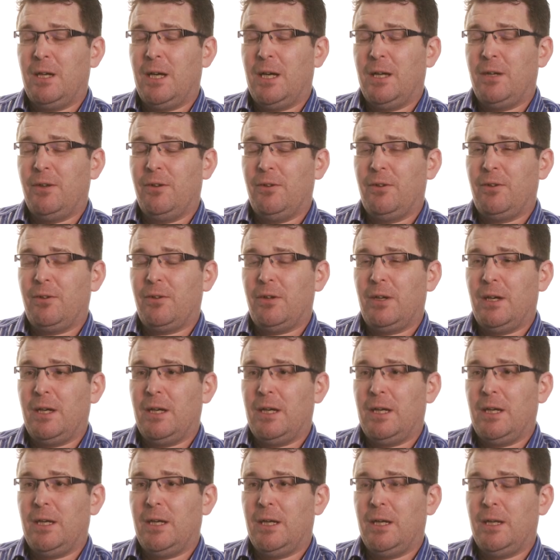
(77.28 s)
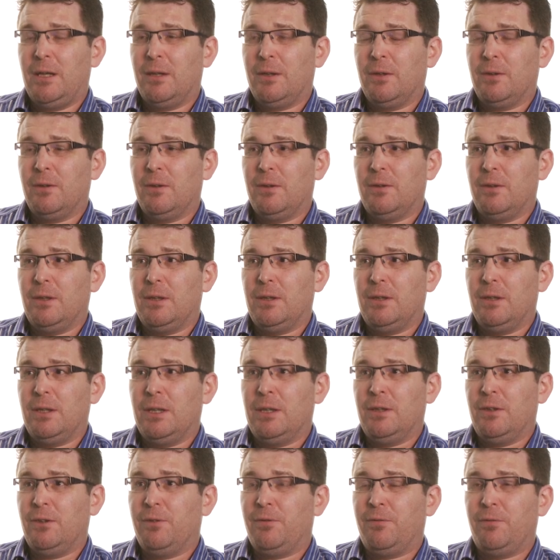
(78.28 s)
and
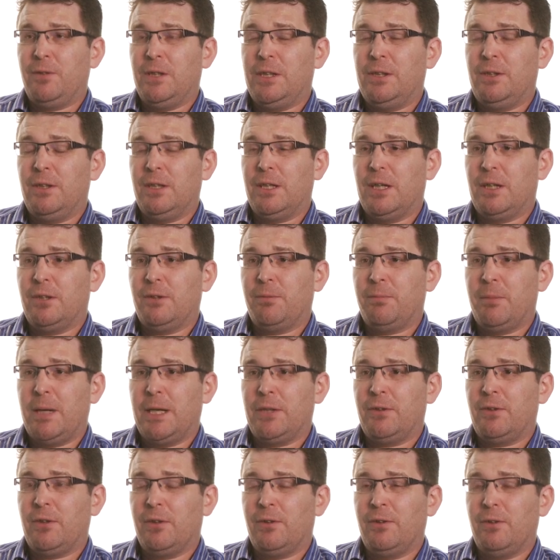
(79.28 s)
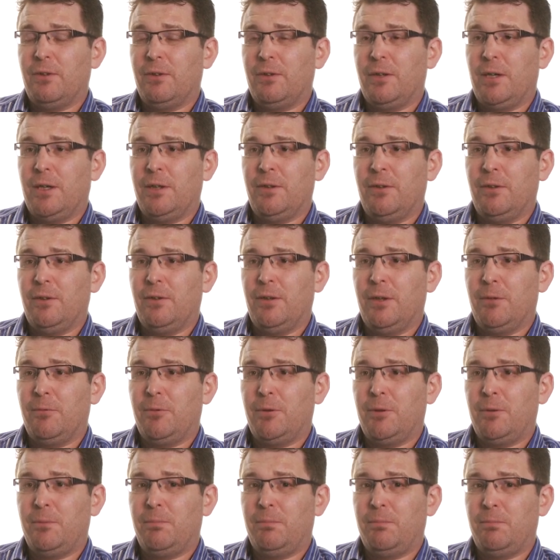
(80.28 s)
in defeat against Manchester United they
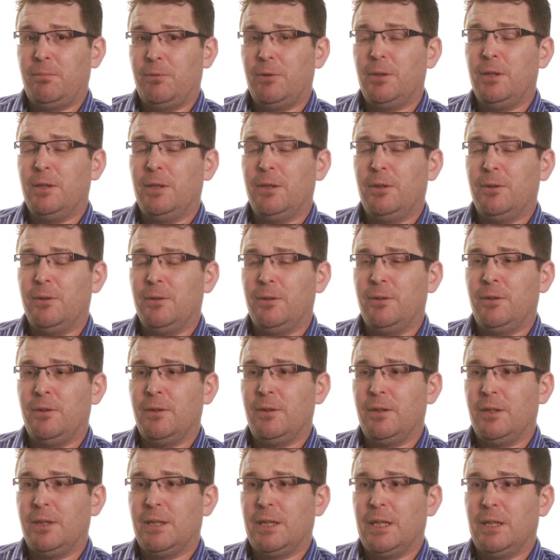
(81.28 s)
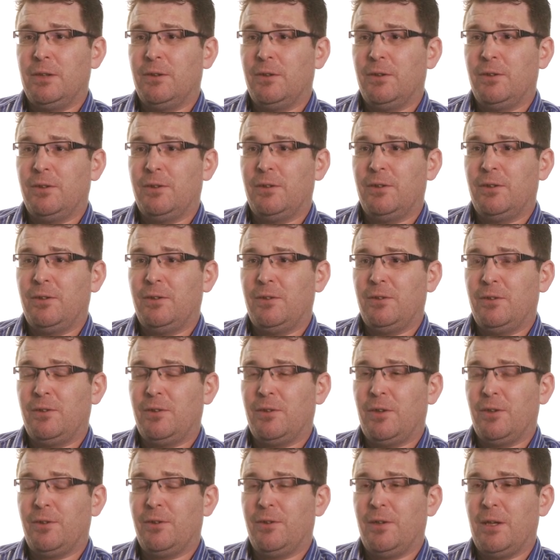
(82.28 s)
were pretty good. Against
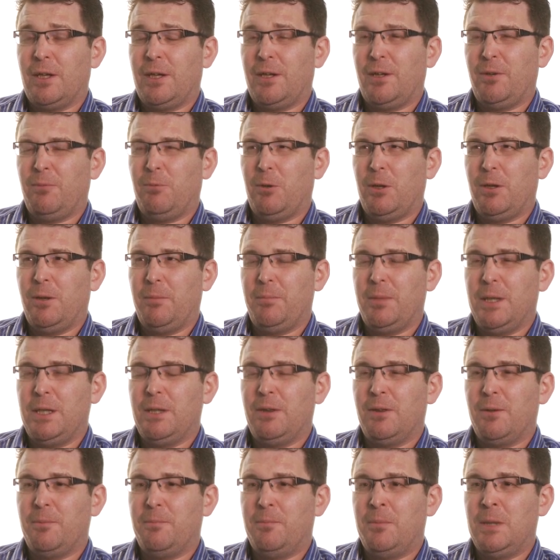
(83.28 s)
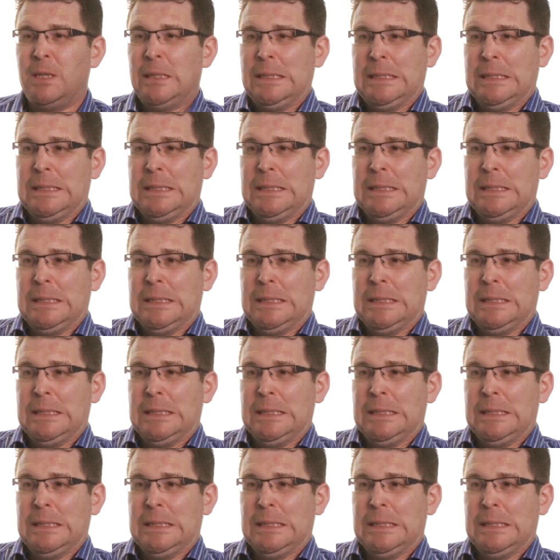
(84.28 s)
Sunderland, when they beat them